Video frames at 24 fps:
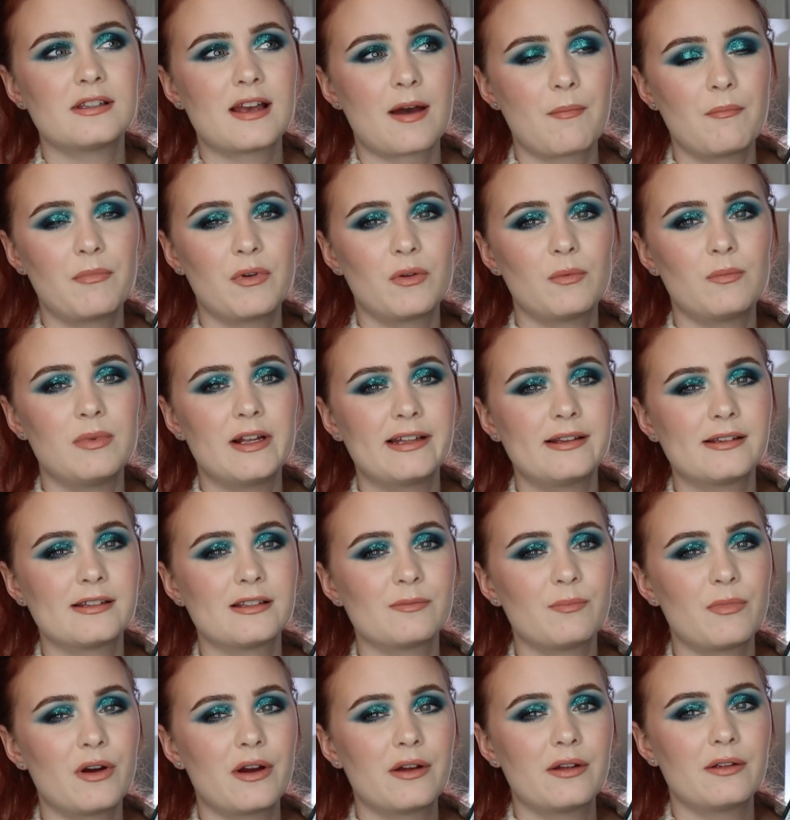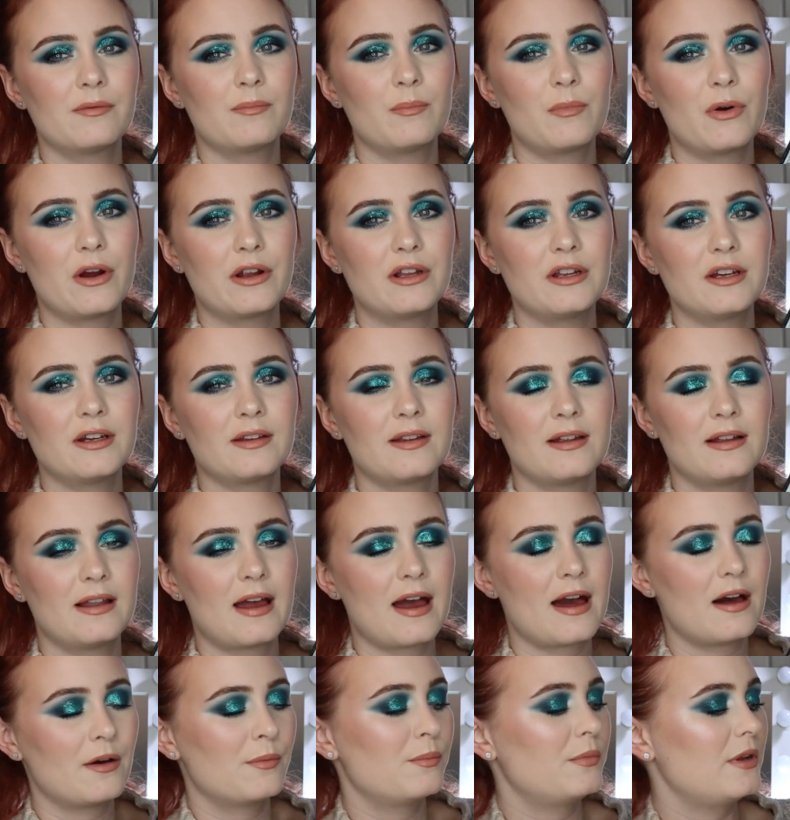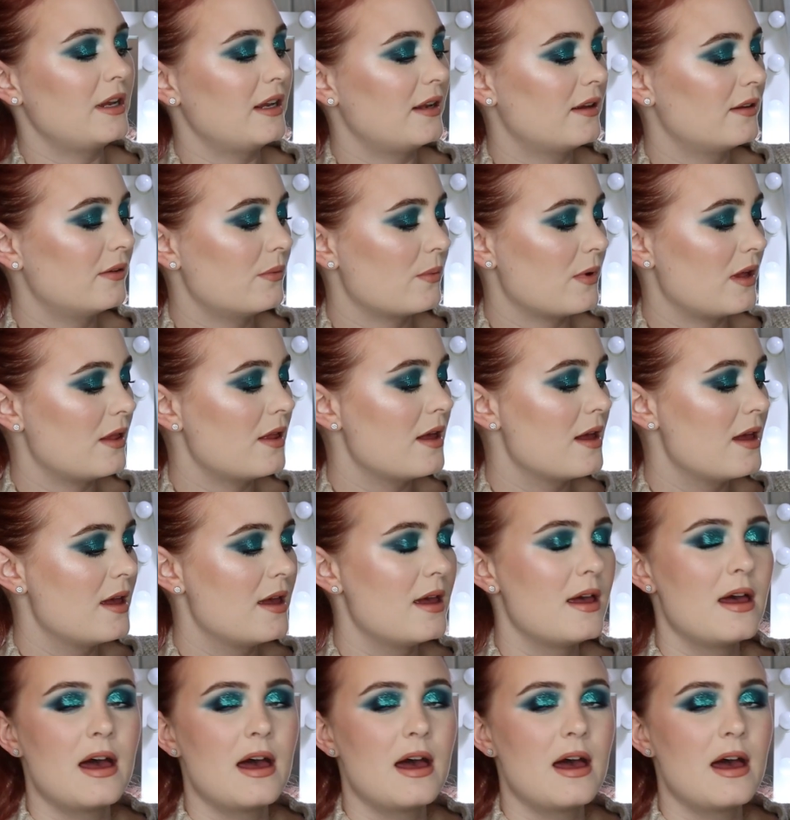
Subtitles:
sample blitz project, in that update as well,